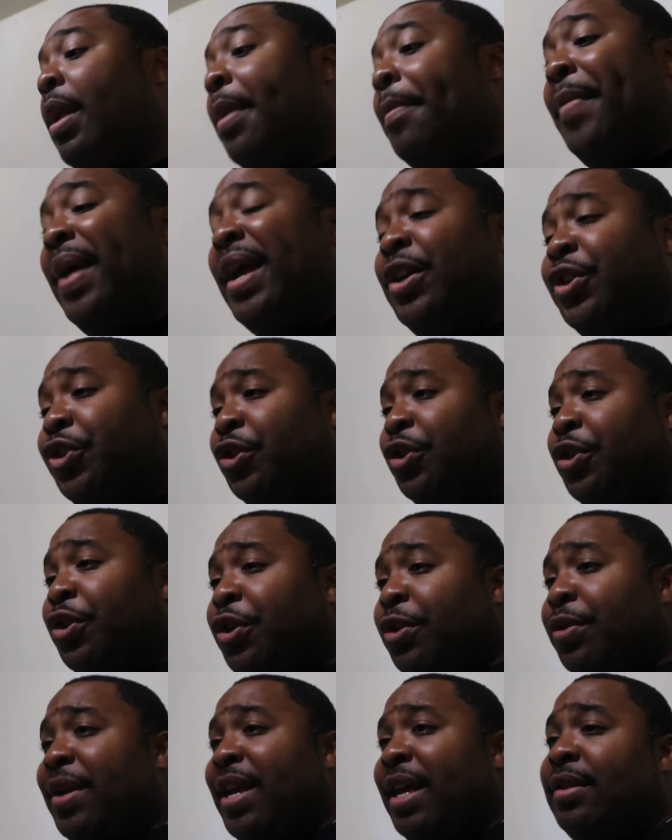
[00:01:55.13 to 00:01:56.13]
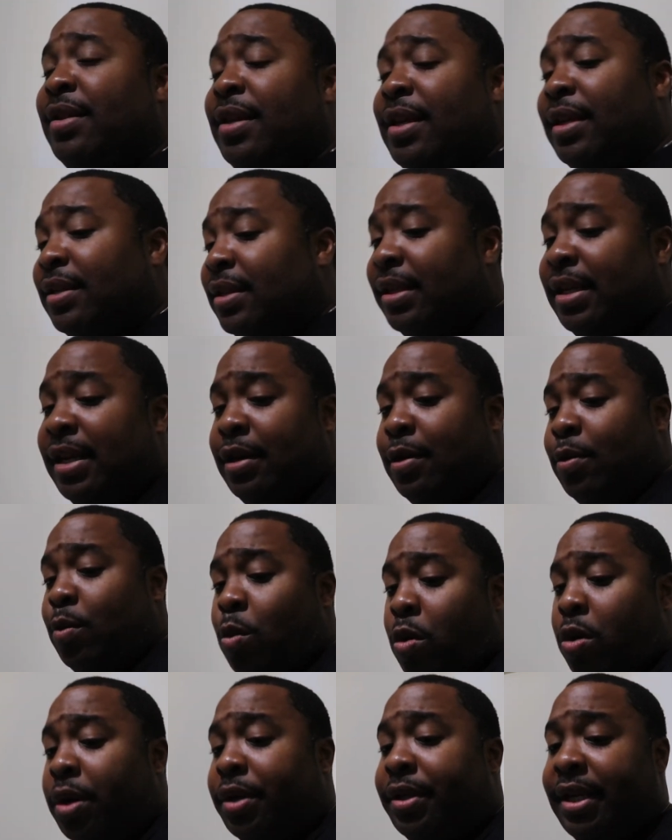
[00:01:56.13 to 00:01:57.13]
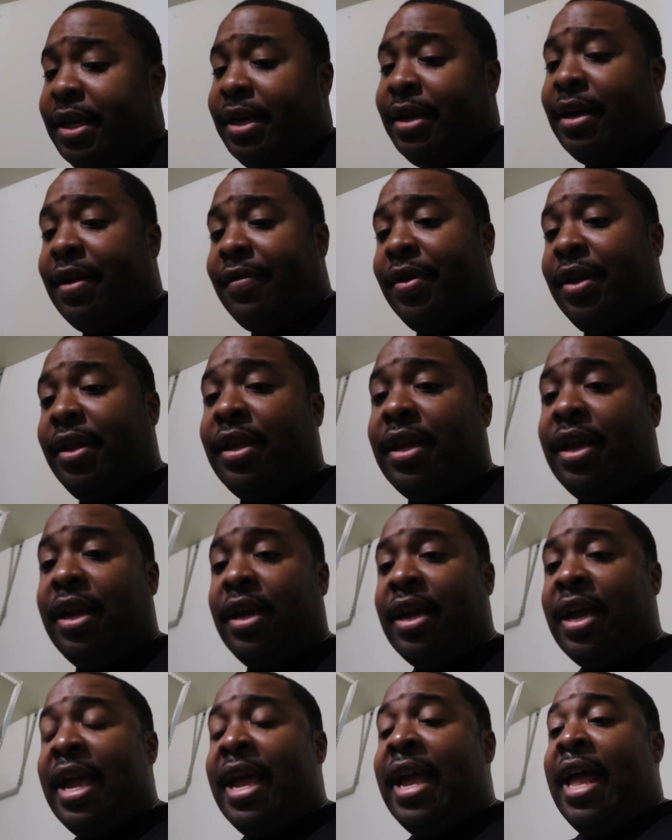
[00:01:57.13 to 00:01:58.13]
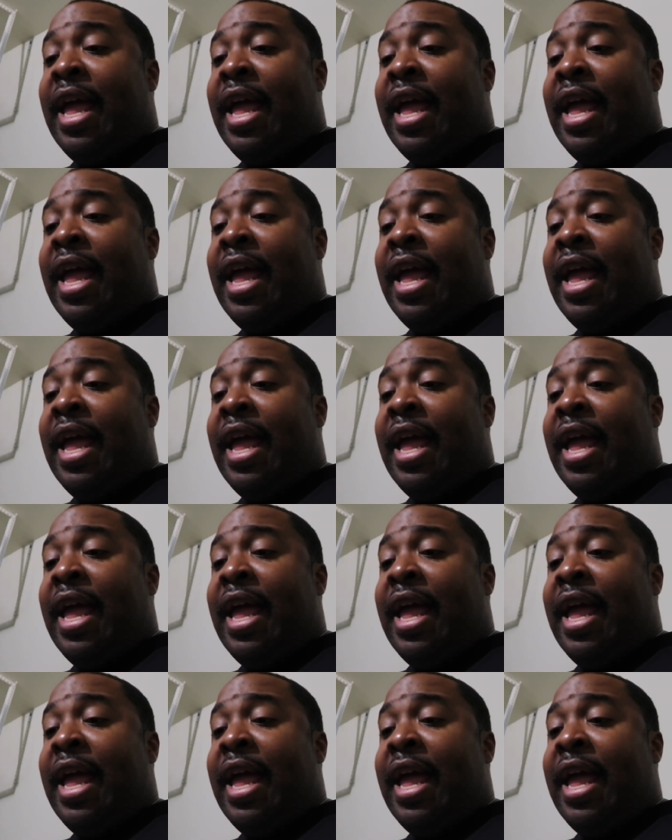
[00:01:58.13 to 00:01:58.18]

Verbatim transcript: make sure you get the extended warranty and everything.